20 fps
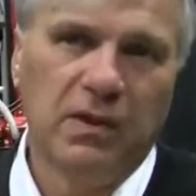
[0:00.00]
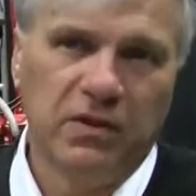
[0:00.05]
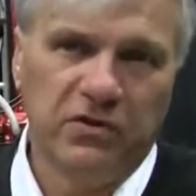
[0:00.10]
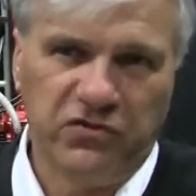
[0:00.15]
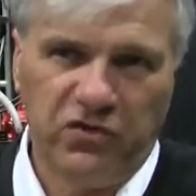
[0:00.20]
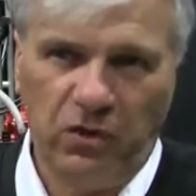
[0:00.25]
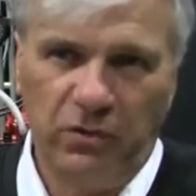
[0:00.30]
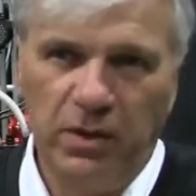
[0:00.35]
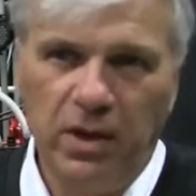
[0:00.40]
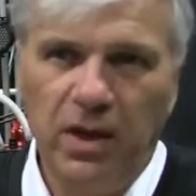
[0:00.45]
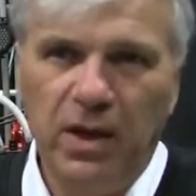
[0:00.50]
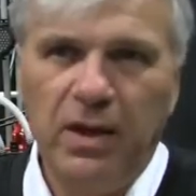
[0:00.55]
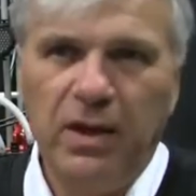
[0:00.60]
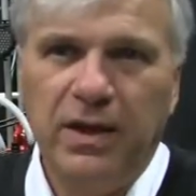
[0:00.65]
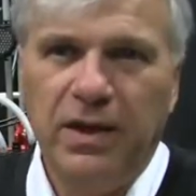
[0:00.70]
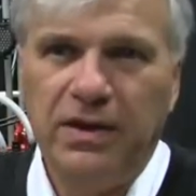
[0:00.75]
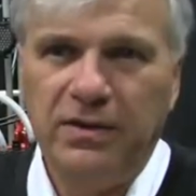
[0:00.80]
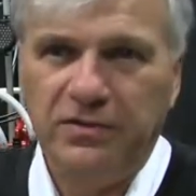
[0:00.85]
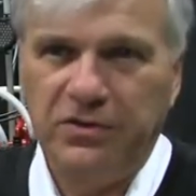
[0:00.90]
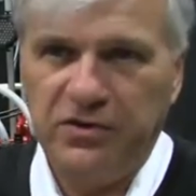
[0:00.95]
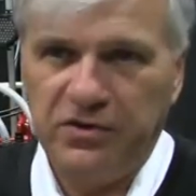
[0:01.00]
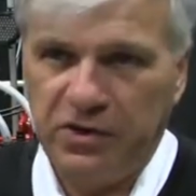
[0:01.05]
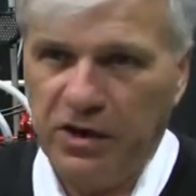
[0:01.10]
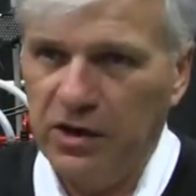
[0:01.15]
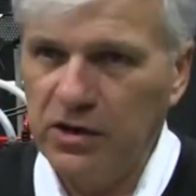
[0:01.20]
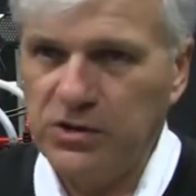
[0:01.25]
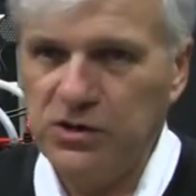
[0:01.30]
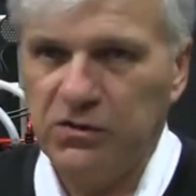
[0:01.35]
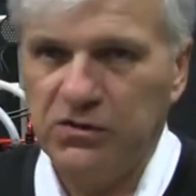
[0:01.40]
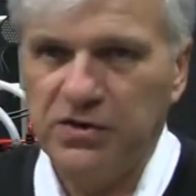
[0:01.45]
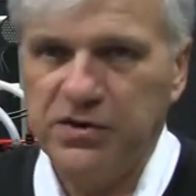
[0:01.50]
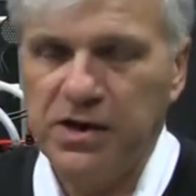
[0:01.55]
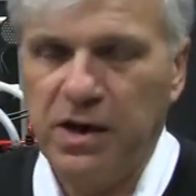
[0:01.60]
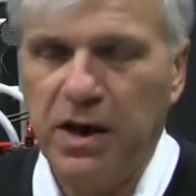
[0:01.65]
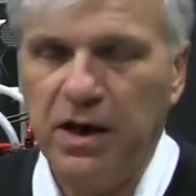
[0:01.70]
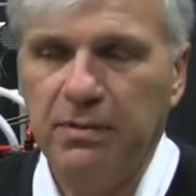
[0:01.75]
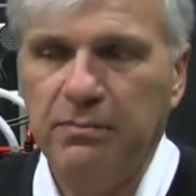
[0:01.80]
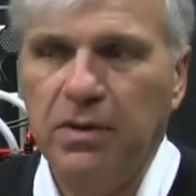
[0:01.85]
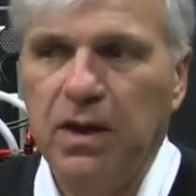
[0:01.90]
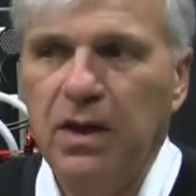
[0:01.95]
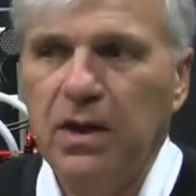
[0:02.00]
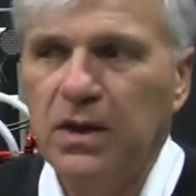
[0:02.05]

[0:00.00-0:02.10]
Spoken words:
so it deteriorates over time.